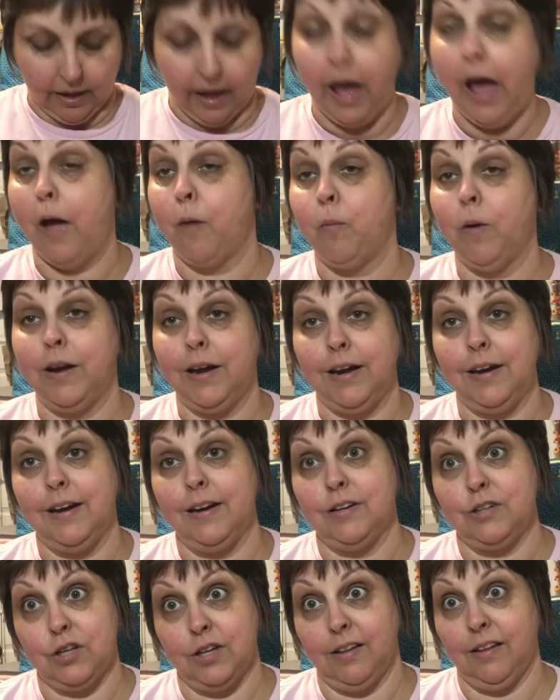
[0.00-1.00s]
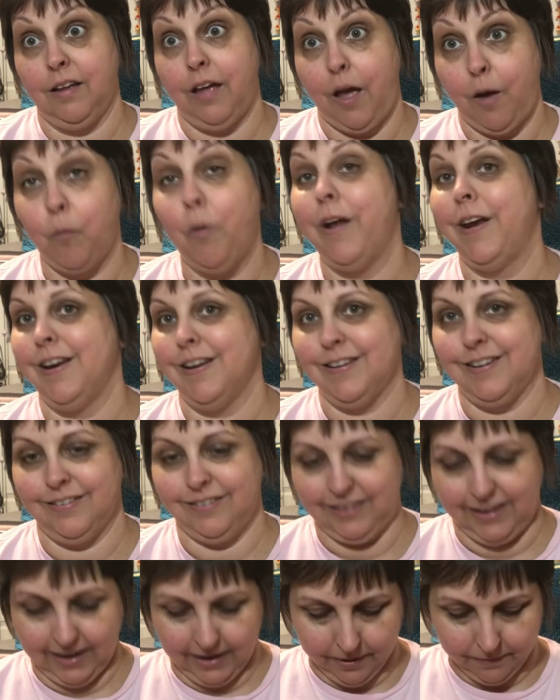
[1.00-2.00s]
I wanted it to, I wanted to
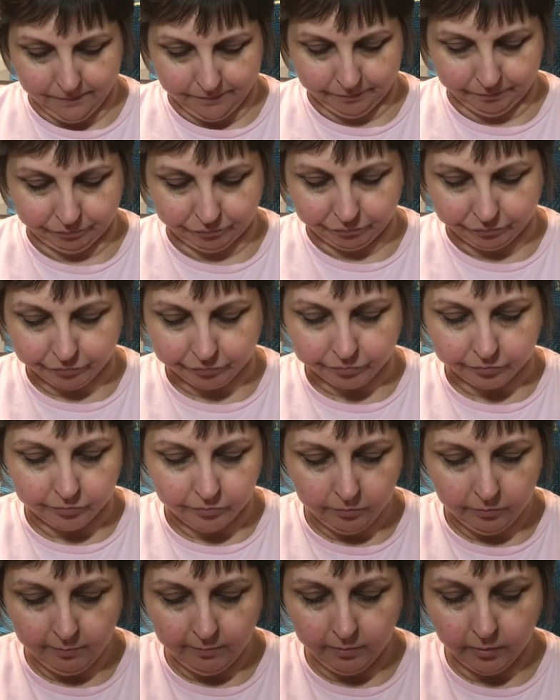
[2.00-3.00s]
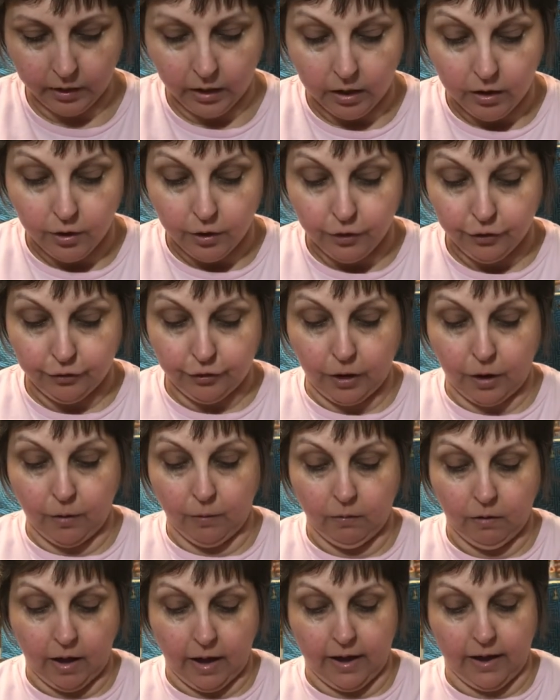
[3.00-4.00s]
see it.
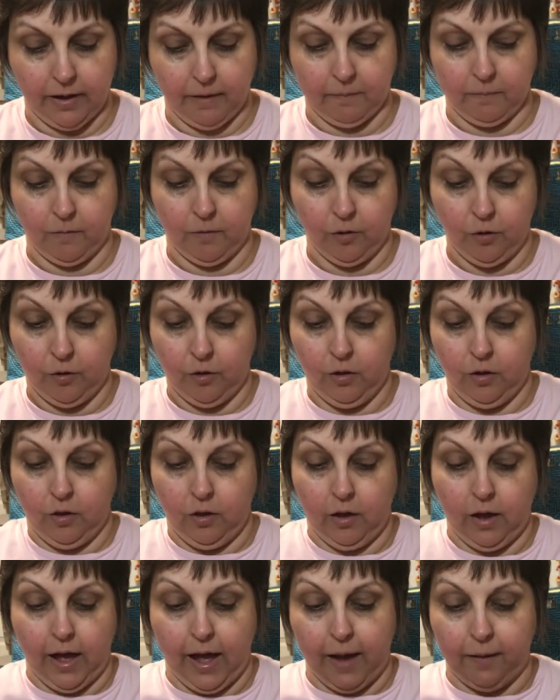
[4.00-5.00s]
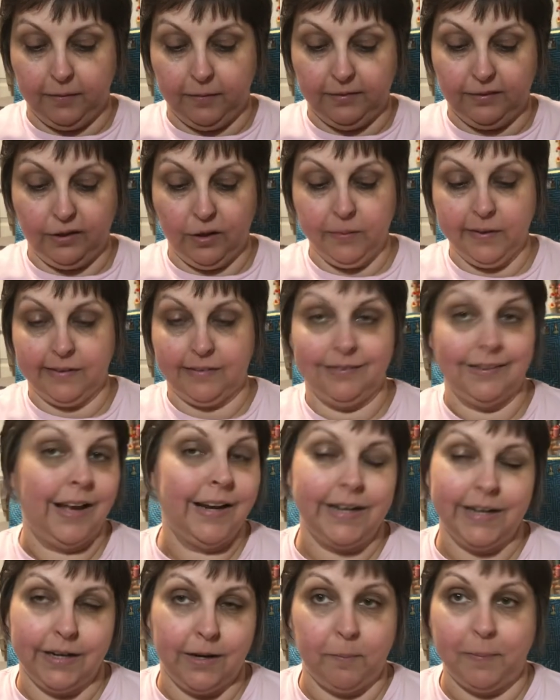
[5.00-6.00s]
So um, I was so
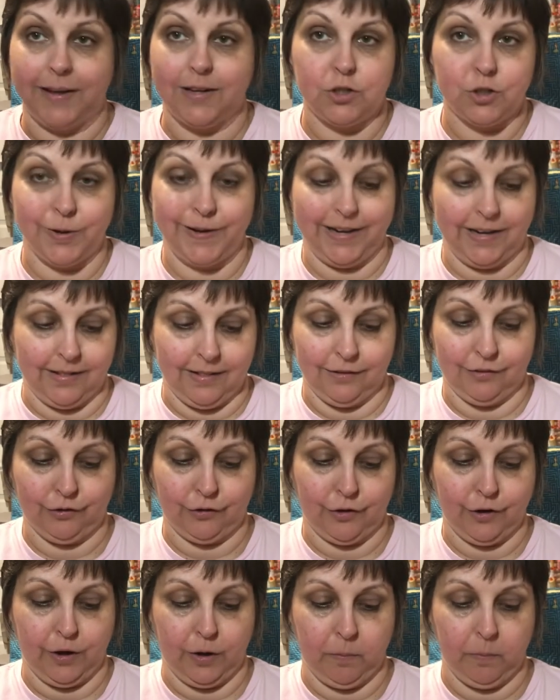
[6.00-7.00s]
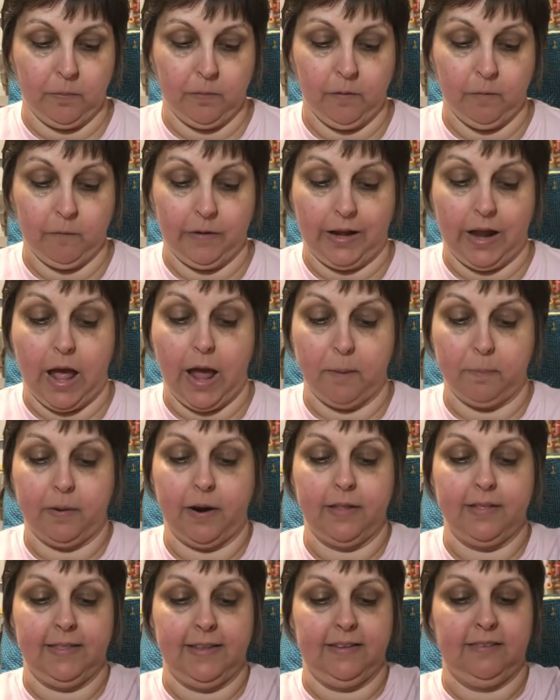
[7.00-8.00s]
excited about joining this group when I
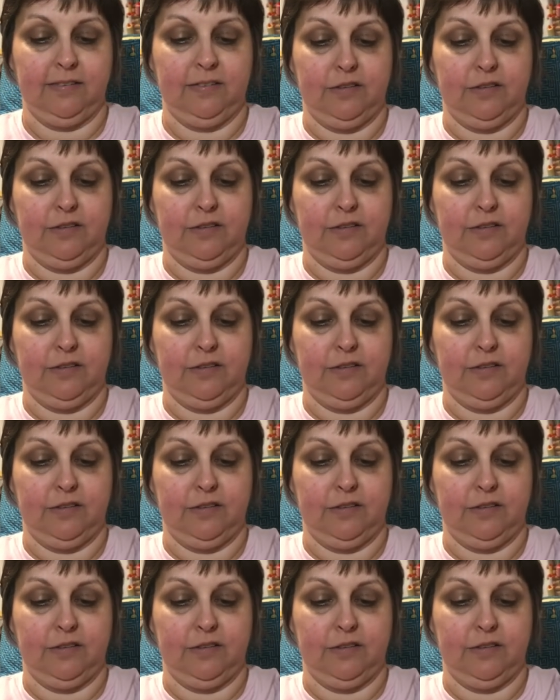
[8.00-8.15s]
brought this